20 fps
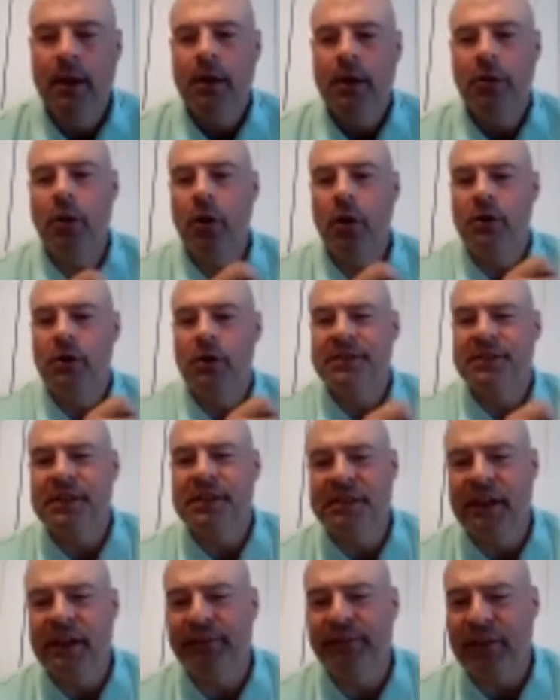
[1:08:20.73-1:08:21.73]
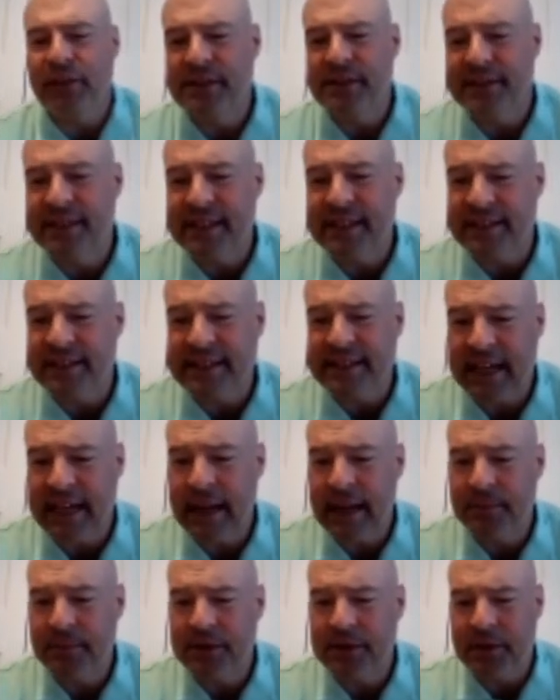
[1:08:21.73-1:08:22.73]
Notice the difference this
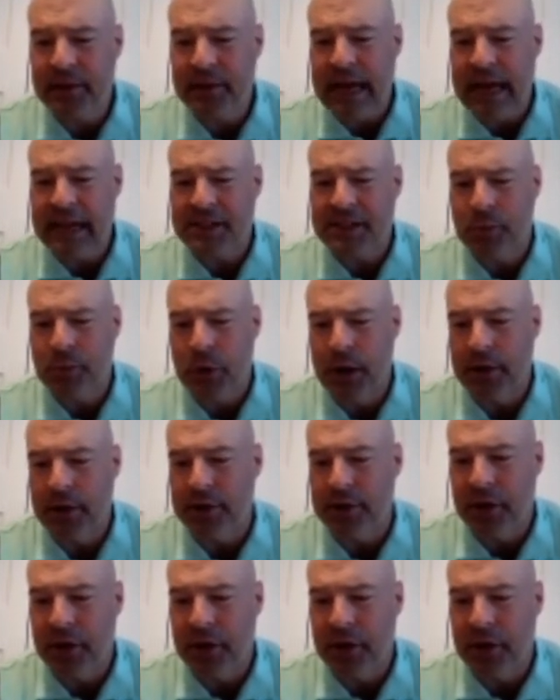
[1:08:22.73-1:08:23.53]
time to the last one.